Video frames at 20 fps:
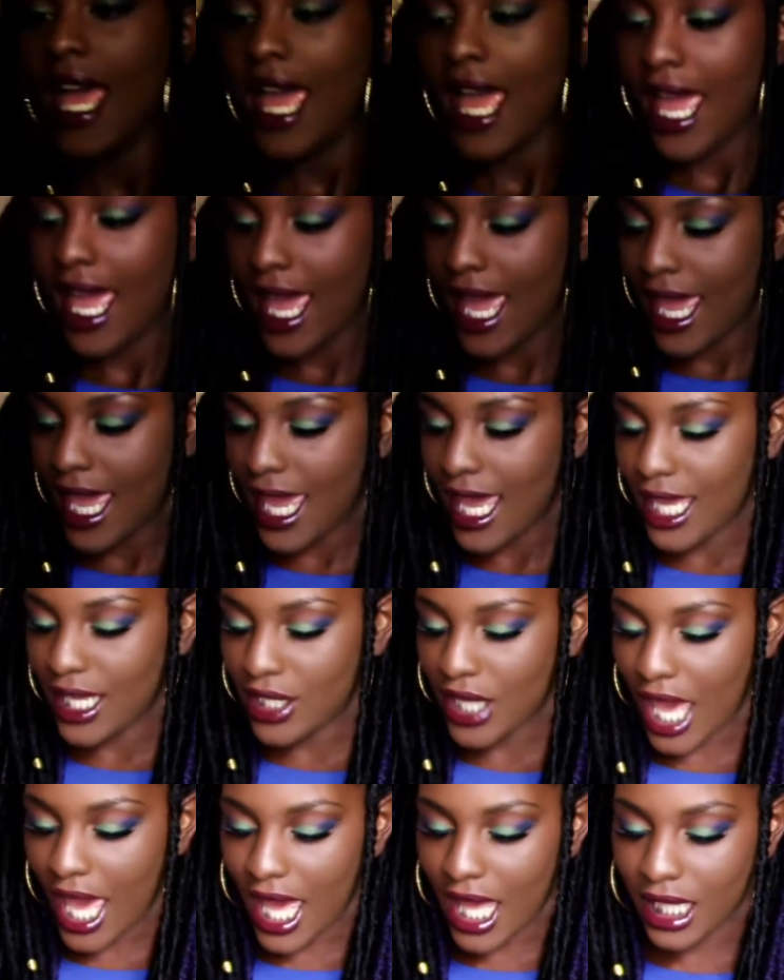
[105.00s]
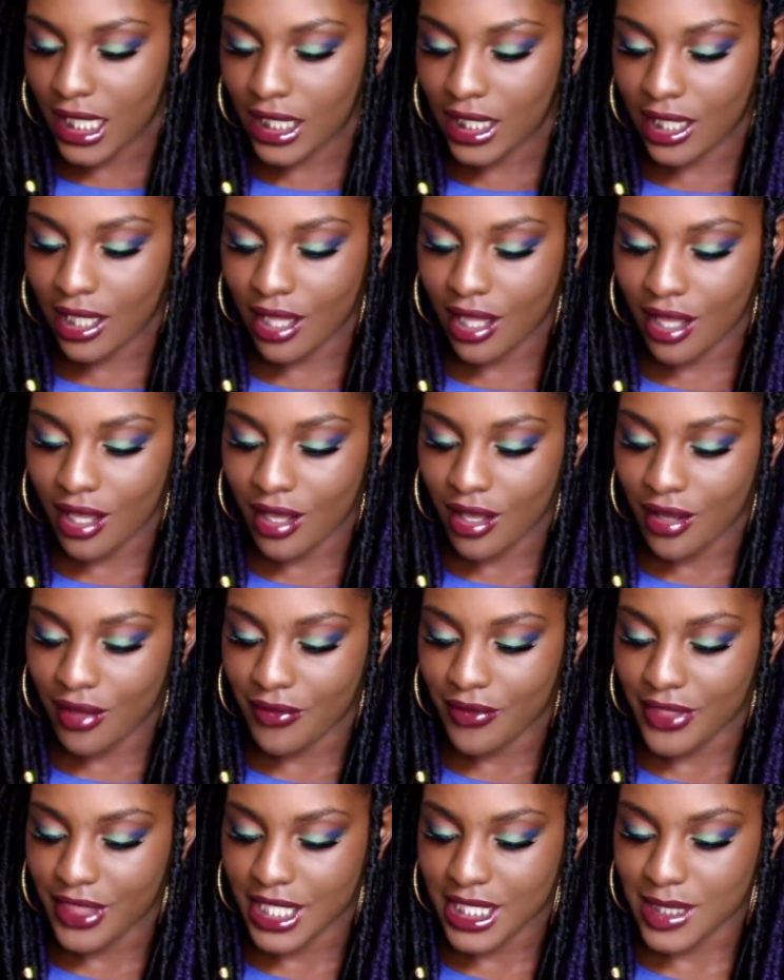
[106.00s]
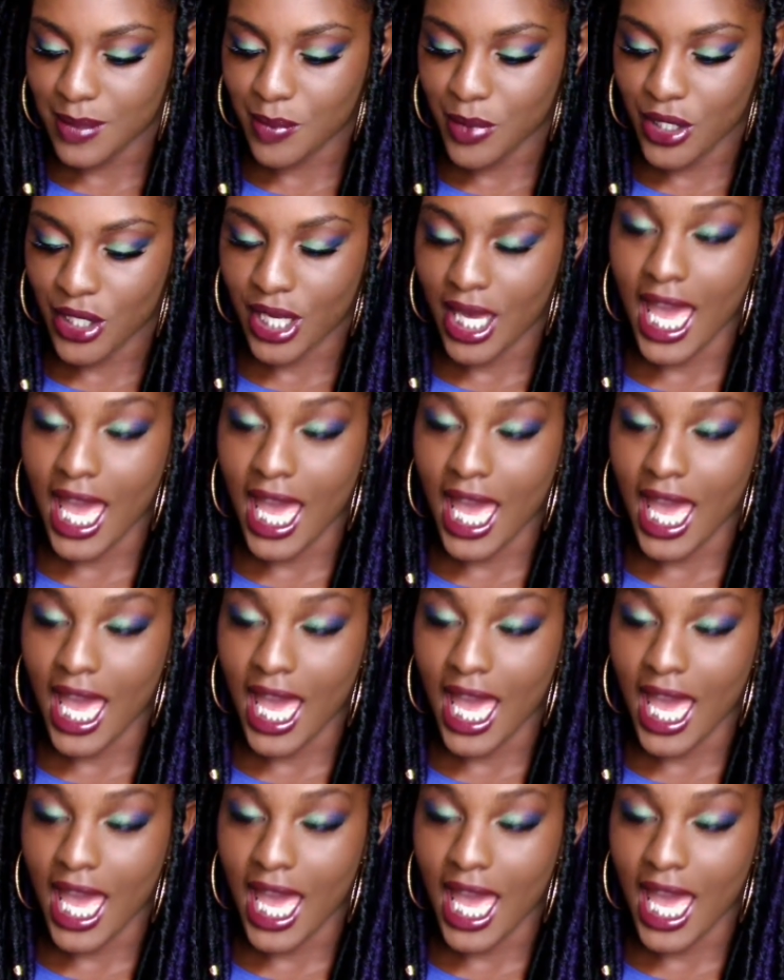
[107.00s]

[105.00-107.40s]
And I love this book.